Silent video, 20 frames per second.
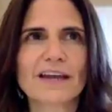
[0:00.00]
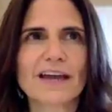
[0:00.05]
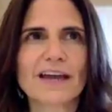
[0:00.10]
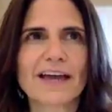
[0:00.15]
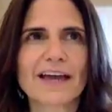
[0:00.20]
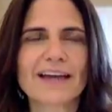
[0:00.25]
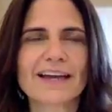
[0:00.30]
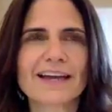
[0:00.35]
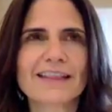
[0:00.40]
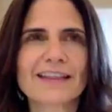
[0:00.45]

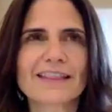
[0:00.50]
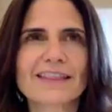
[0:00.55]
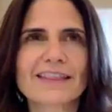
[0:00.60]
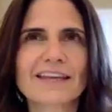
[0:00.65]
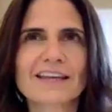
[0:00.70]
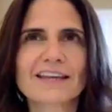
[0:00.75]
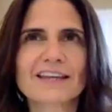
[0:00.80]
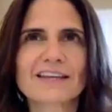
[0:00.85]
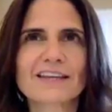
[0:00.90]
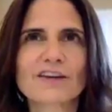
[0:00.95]
And I
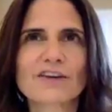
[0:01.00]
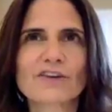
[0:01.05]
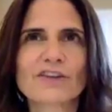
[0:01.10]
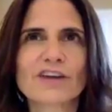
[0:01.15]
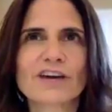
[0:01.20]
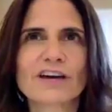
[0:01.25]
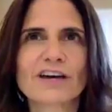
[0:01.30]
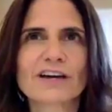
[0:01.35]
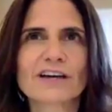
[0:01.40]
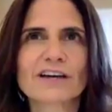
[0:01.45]
think,
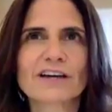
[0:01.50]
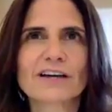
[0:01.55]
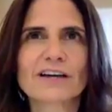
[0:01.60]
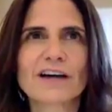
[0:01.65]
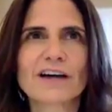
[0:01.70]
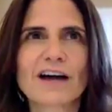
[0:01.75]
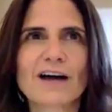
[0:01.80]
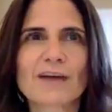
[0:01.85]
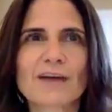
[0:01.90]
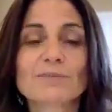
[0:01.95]

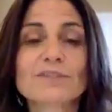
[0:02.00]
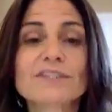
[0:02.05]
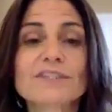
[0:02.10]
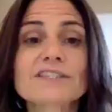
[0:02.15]
the